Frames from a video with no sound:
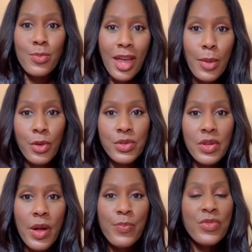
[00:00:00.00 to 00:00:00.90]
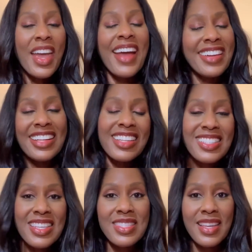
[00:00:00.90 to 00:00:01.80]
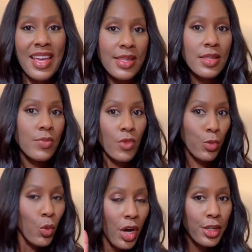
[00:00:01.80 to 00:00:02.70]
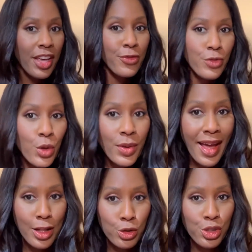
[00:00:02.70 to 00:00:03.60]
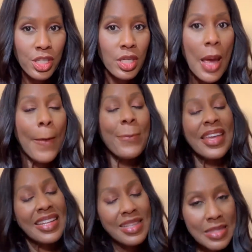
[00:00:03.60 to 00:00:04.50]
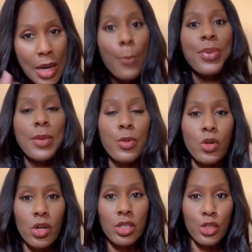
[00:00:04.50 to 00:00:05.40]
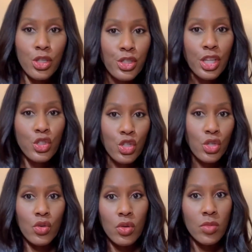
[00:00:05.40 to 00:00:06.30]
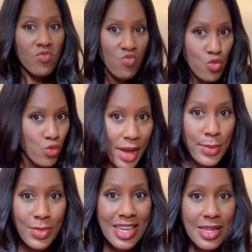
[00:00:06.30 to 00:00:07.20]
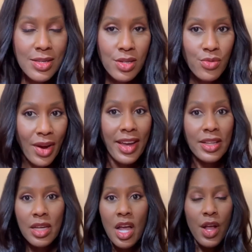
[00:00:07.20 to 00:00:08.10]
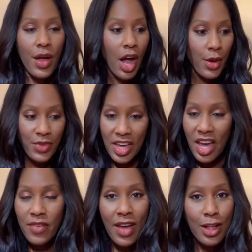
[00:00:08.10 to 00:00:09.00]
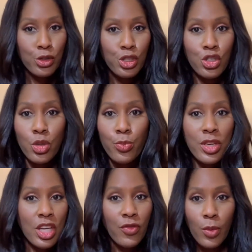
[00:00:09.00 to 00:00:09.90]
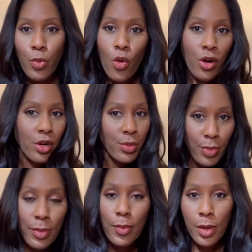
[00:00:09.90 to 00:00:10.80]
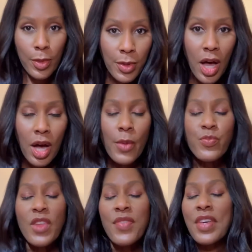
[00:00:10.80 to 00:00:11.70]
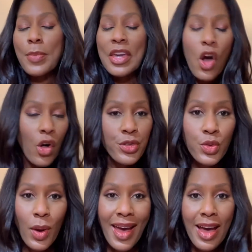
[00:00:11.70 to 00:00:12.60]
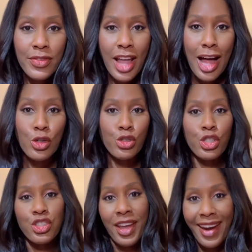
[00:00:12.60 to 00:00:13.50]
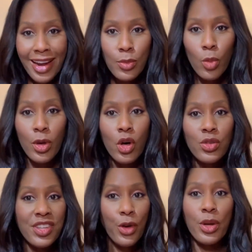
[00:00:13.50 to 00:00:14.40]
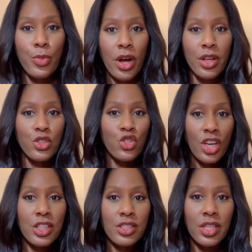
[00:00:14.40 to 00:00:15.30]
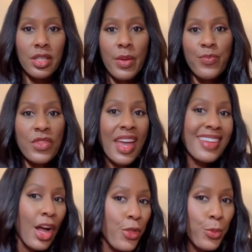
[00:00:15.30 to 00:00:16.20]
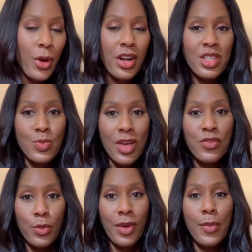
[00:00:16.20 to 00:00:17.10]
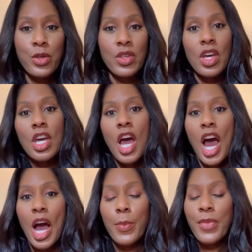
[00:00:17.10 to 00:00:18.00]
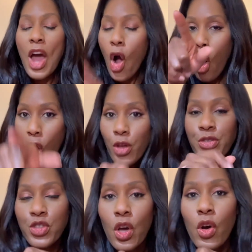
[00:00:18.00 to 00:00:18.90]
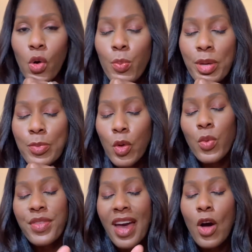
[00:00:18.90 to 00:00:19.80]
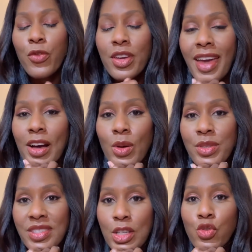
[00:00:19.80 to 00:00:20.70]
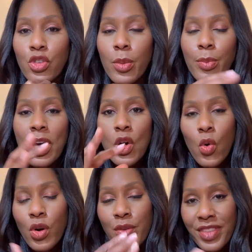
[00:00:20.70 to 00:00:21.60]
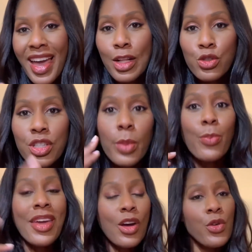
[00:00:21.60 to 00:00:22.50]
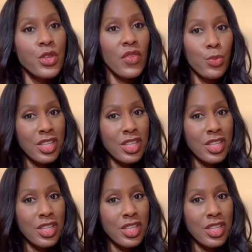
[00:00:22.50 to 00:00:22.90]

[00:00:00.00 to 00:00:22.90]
in mammals. And it can exist as, number one, a food allergy, meaning some people are allergic to red meat, right? Uh, they have allergies to beef or pork or blah, blah, blah, blah, blah. They may also have an allergy to animal milk, dairy products, gelatin, and other products made from mammals. Um, also, people with alpha-gal syndrome or the allergy may also have